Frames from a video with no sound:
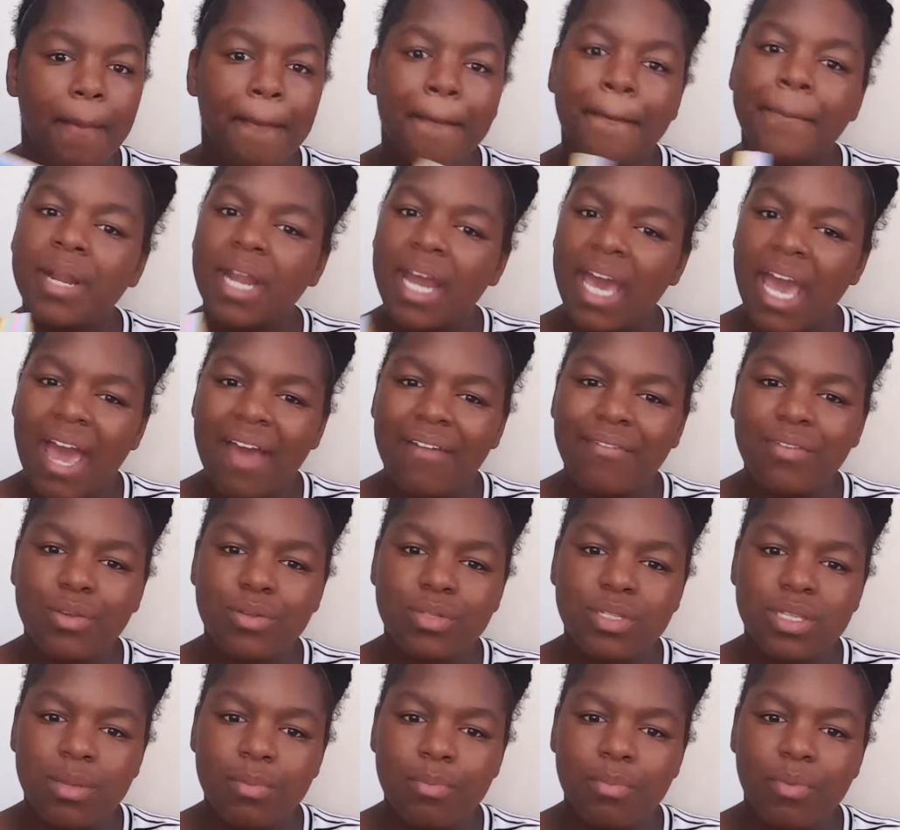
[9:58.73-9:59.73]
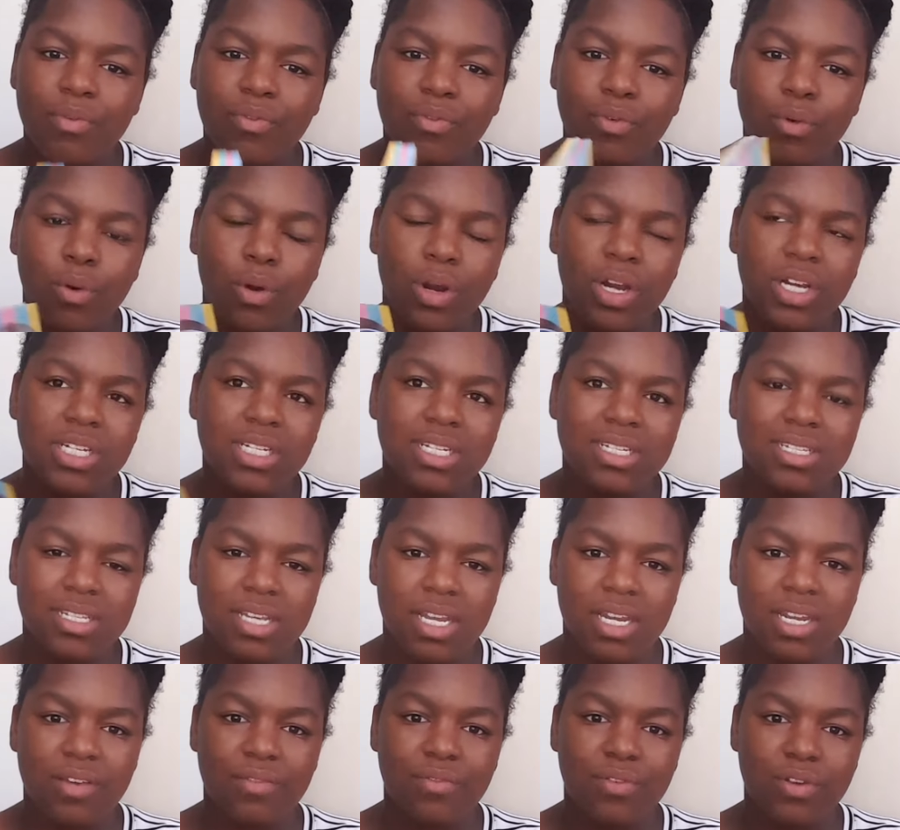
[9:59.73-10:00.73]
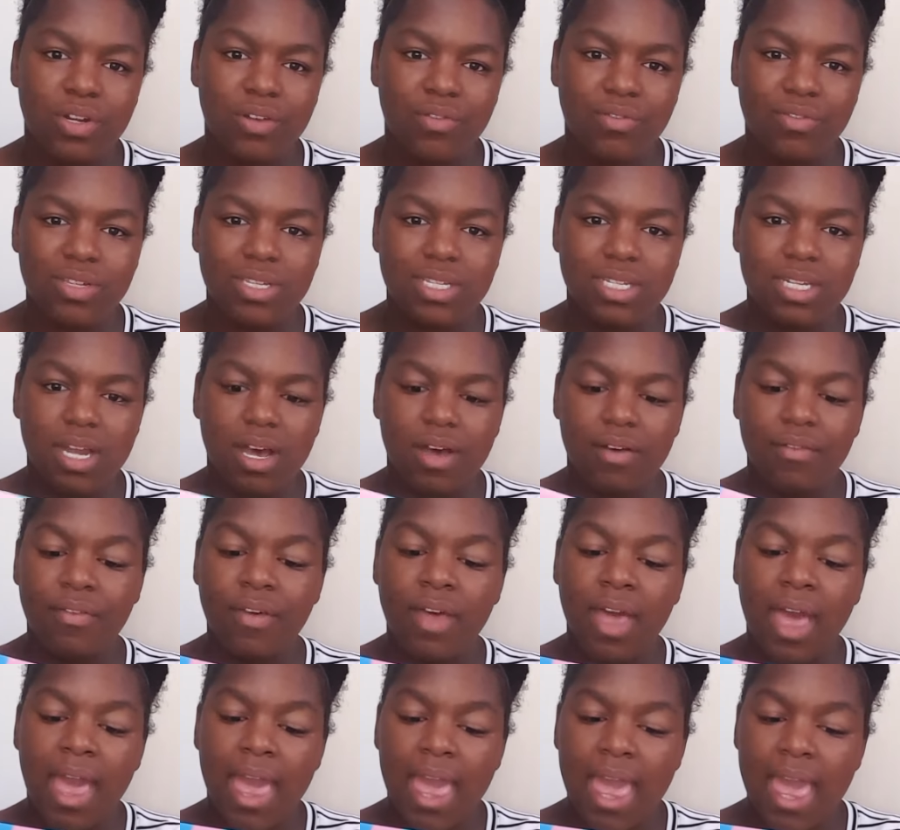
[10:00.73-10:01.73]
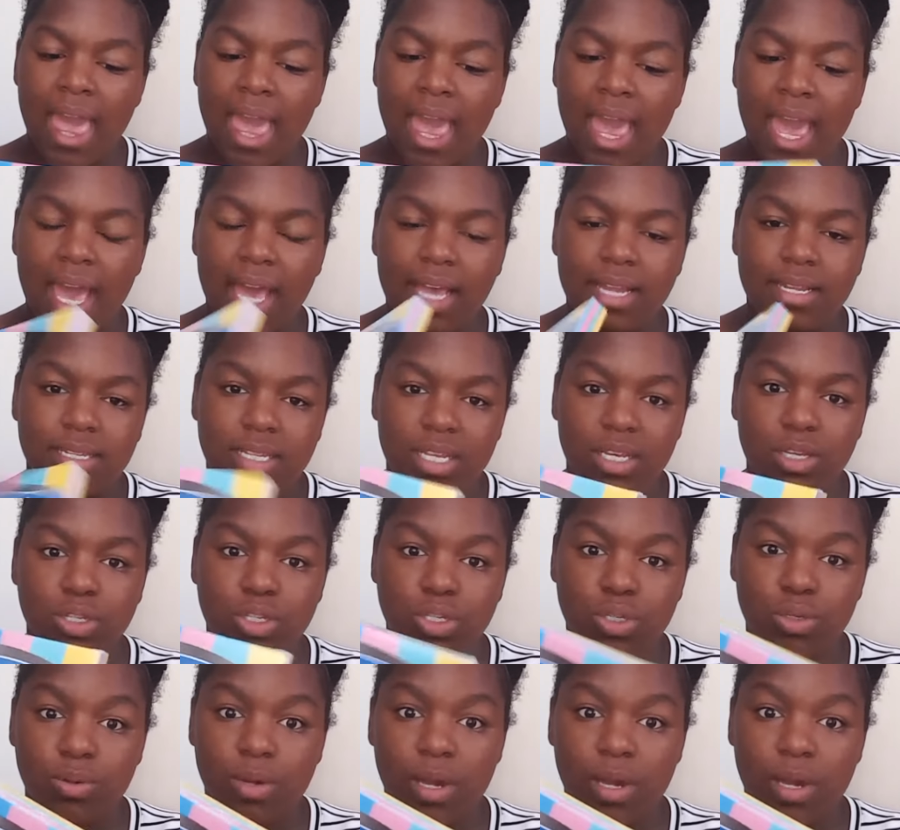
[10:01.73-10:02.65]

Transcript: but I have used them before to study for different stuff, and they do